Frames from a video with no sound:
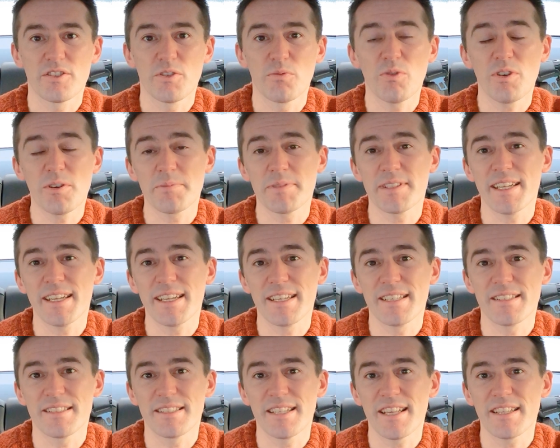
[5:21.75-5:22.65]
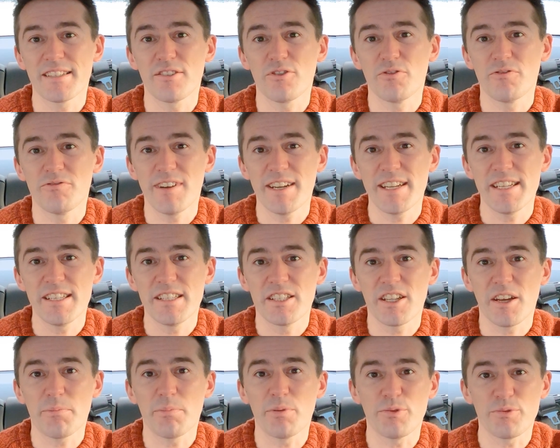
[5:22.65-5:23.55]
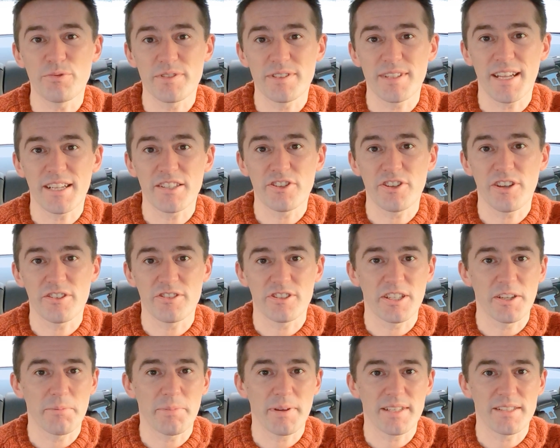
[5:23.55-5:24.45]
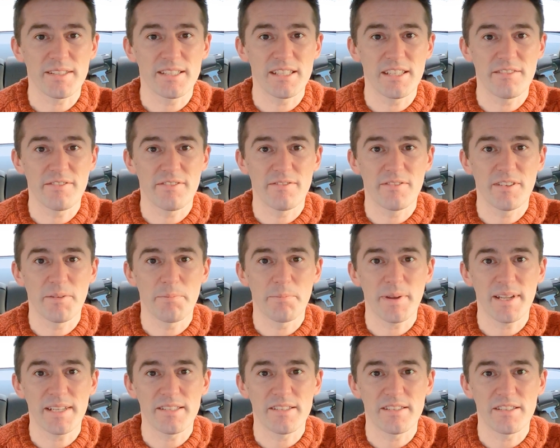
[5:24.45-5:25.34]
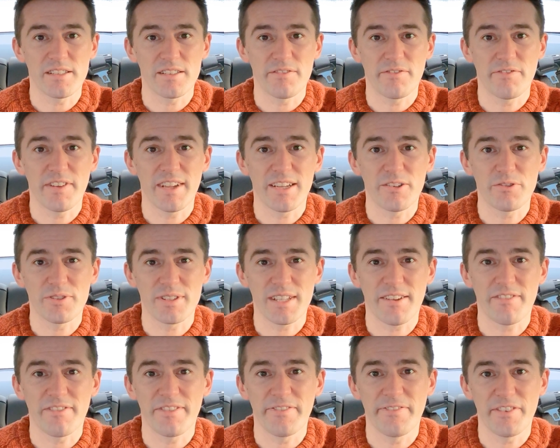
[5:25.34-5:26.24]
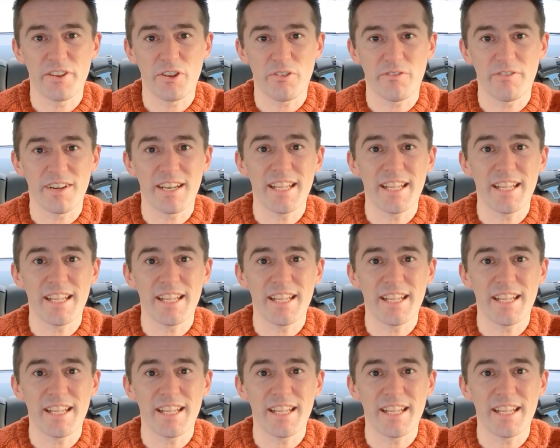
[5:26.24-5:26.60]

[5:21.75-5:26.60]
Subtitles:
So what I'm saying is Tesla already doubles that charging capacity of competitors of vehicles that haven't even got